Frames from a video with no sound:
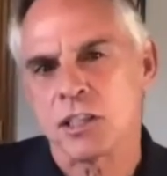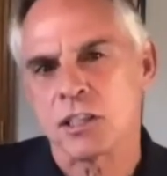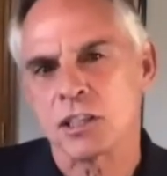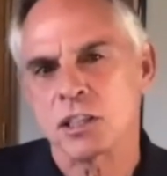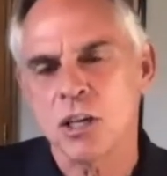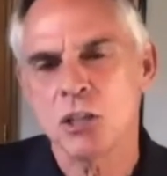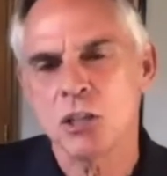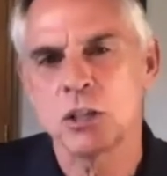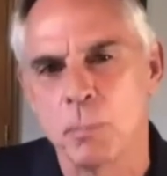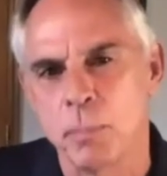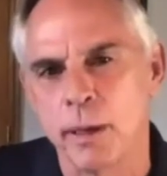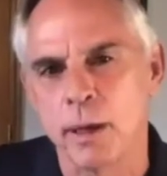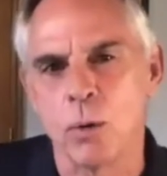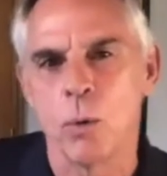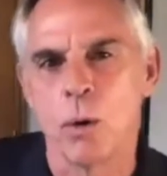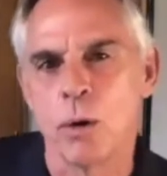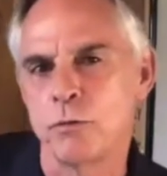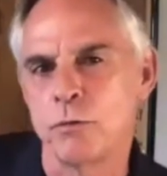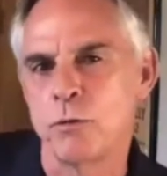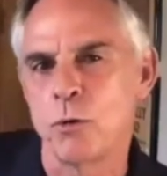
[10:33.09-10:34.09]
There's a big
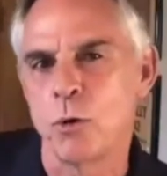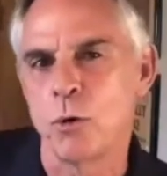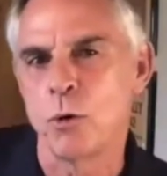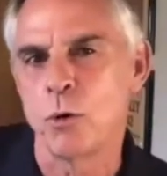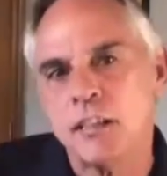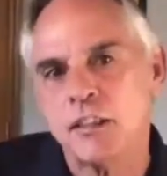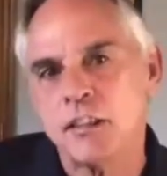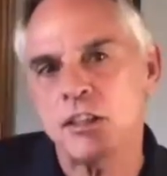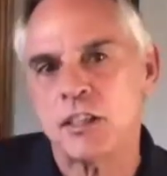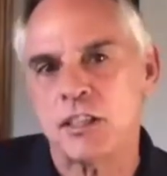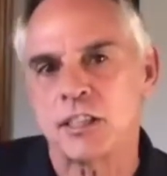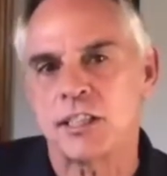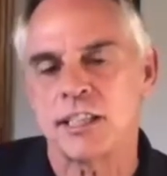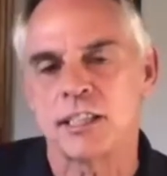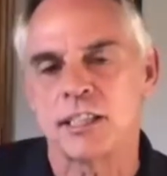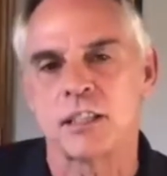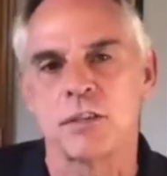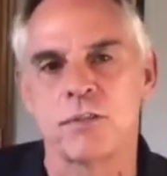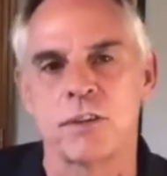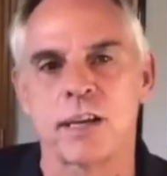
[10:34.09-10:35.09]
word for you. The
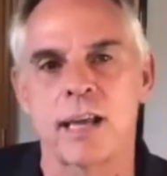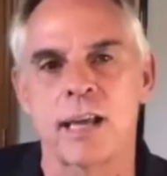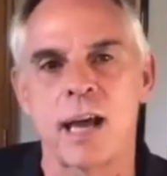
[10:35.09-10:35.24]
antithesis